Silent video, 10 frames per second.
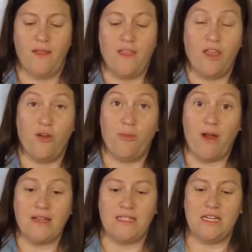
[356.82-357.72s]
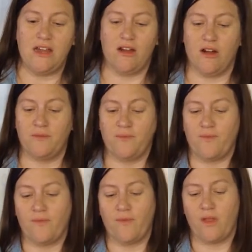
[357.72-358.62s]
like your breast here.
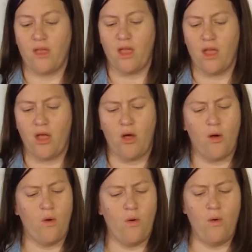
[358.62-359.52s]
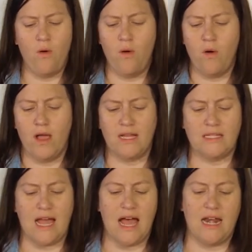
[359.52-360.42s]
Woo, it's
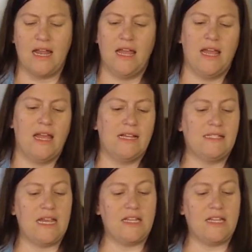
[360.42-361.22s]
hot. See,